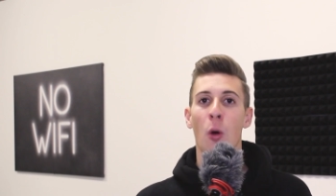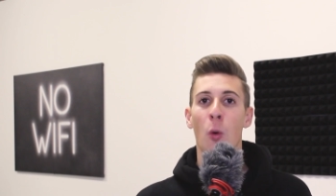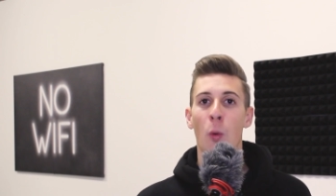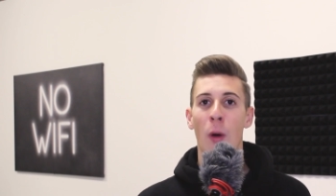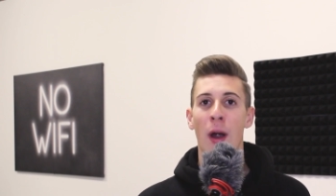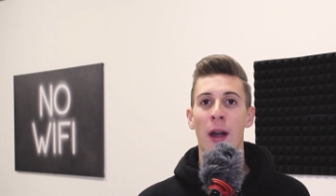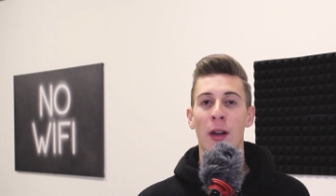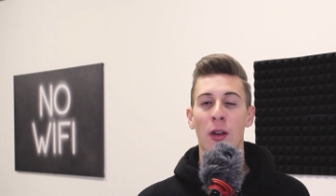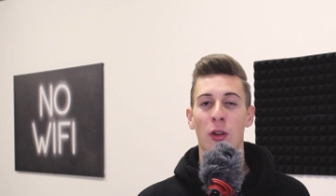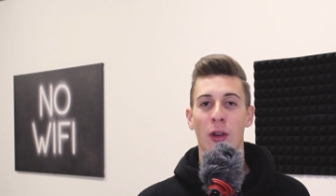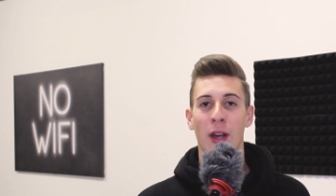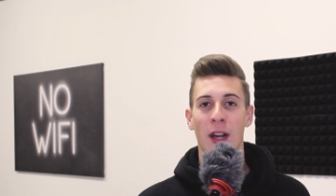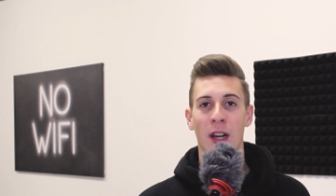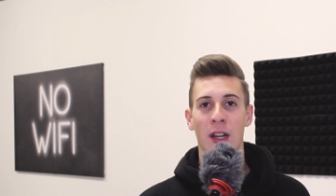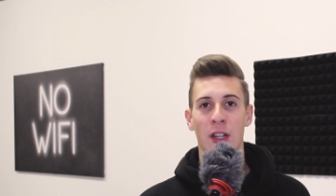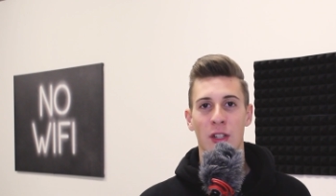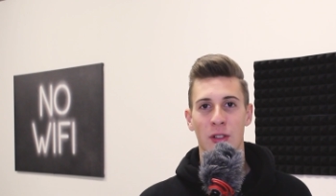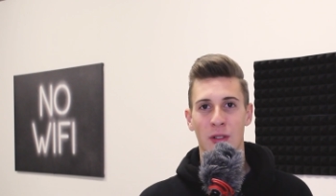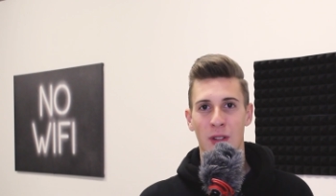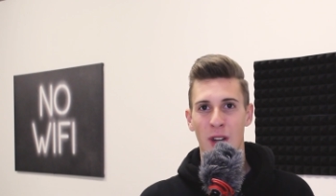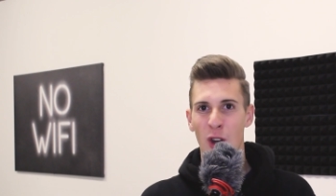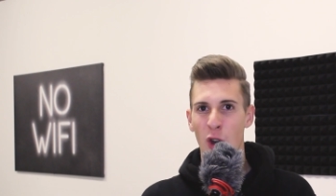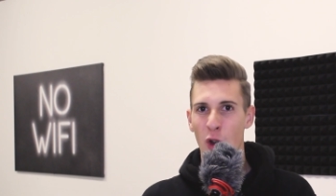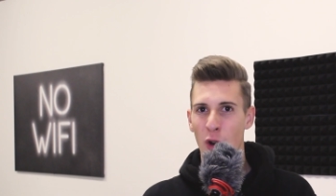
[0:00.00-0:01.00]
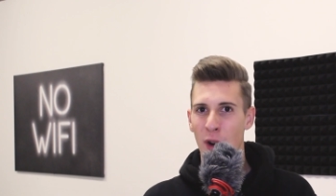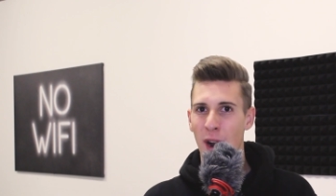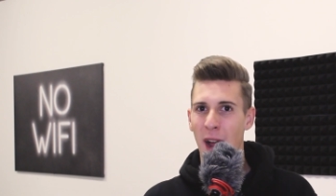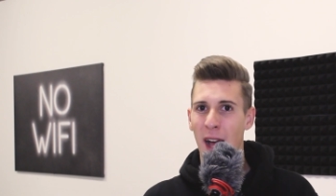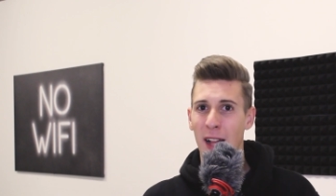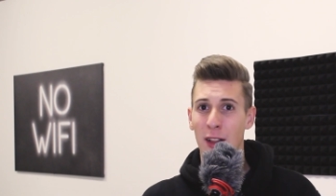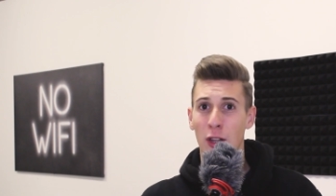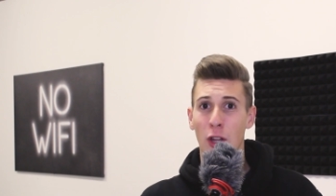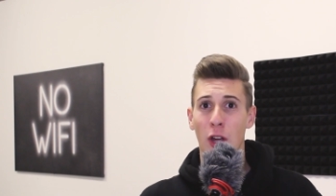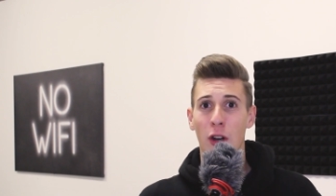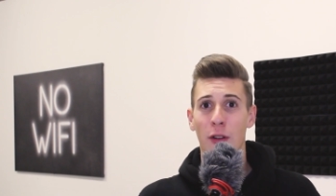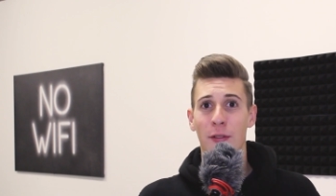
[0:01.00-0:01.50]
where you can learn
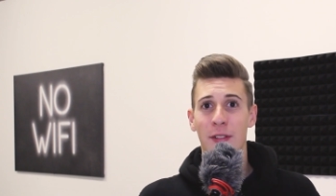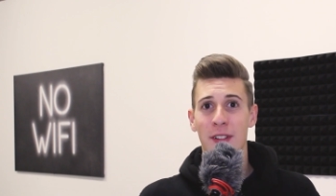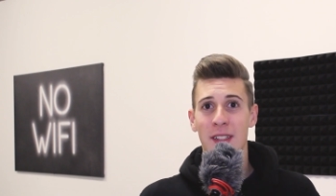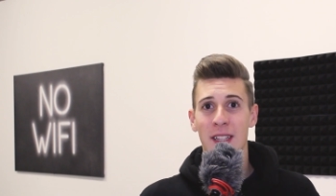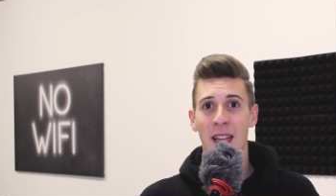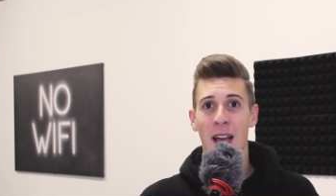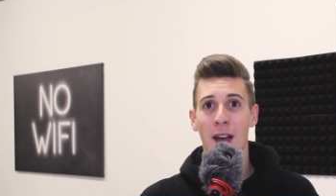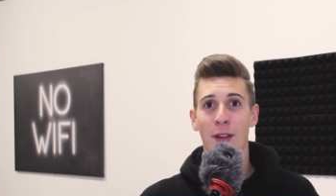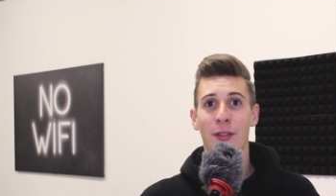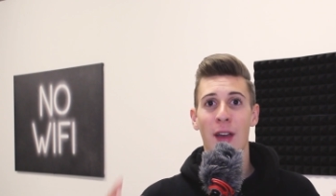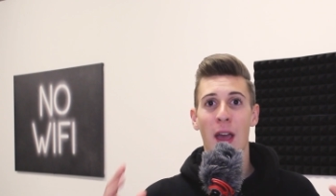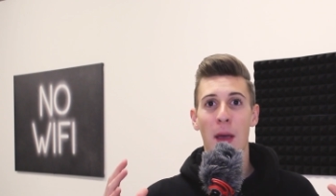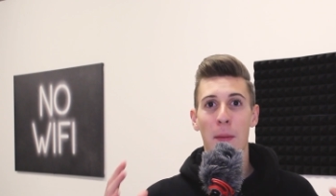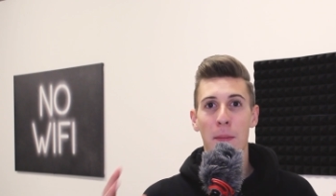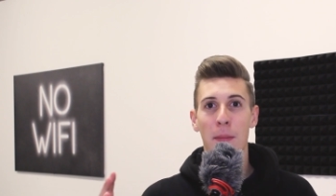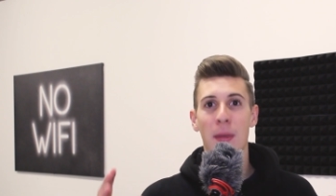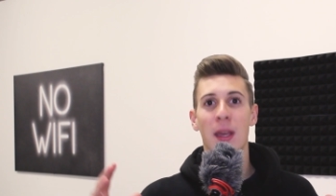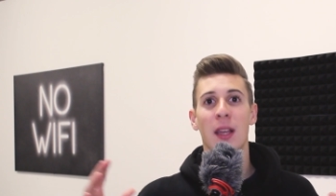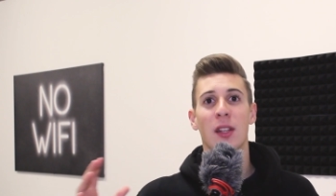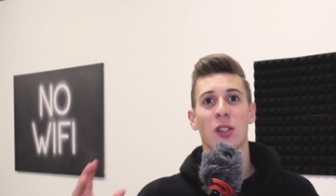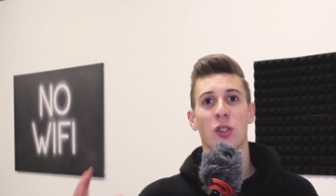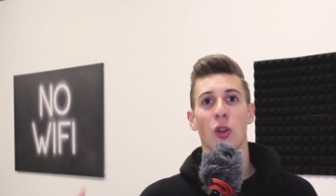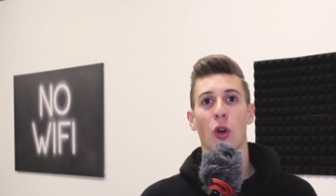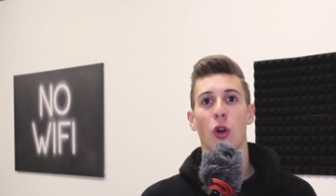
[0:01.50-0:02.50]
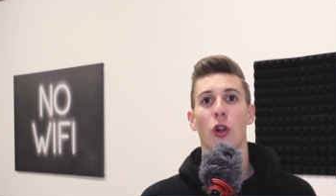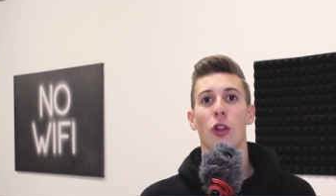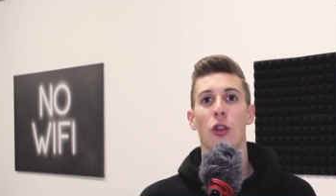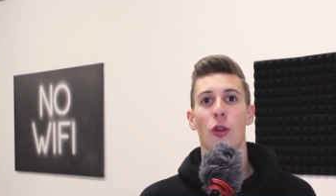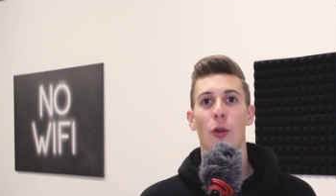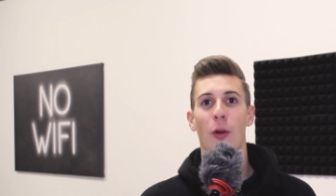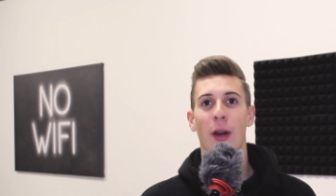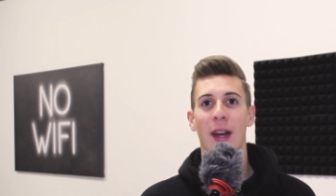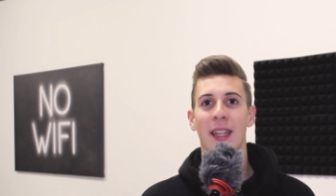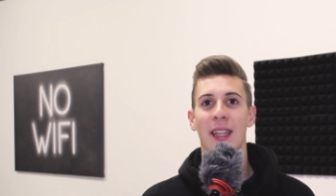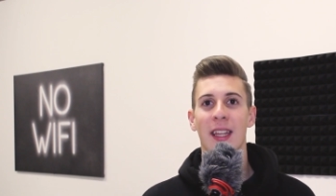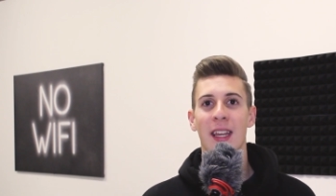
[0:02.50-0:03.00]
a ton of stuff and mix all
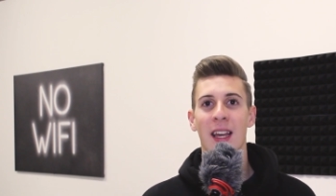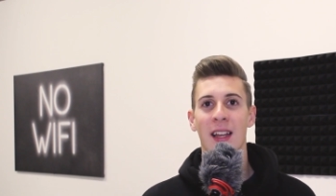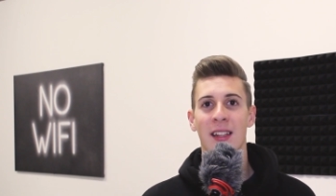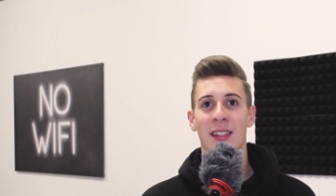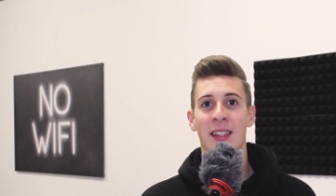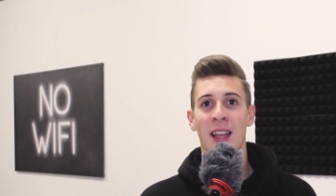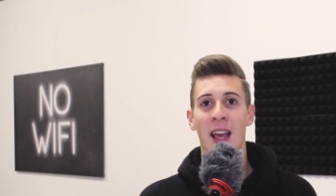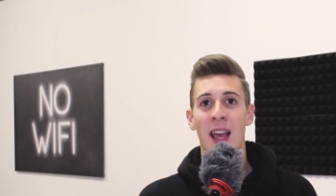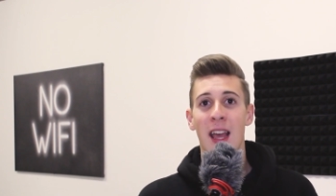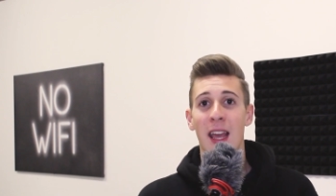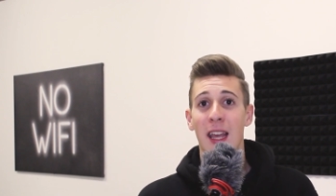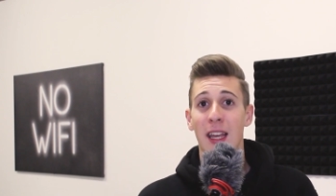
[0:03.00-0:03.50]
your ideas